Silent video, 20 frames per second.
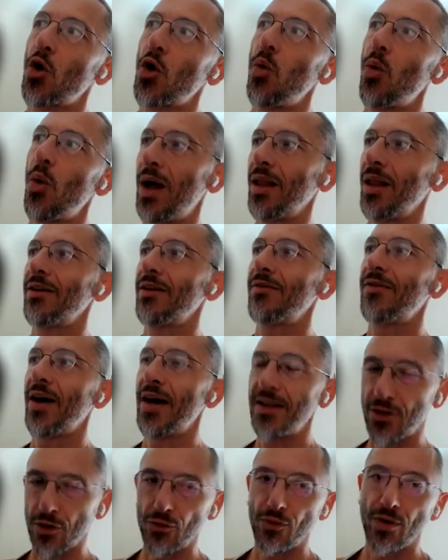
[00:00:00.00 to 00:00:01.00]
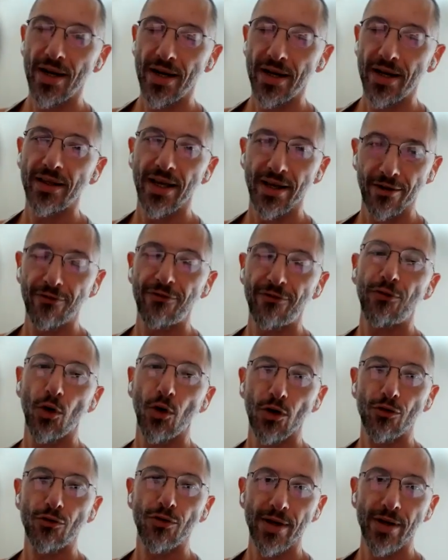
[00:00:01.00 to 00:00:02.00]
qualify to run it like
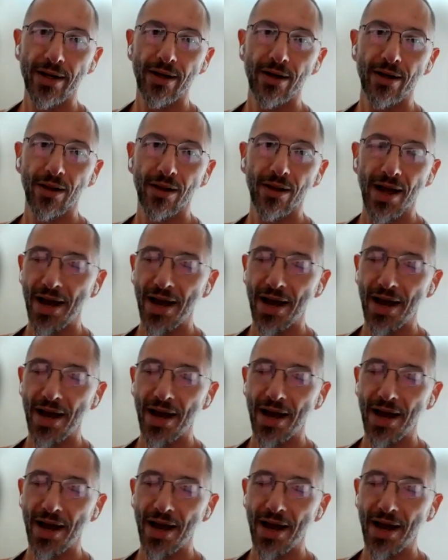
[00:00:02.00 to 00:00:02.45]
for real,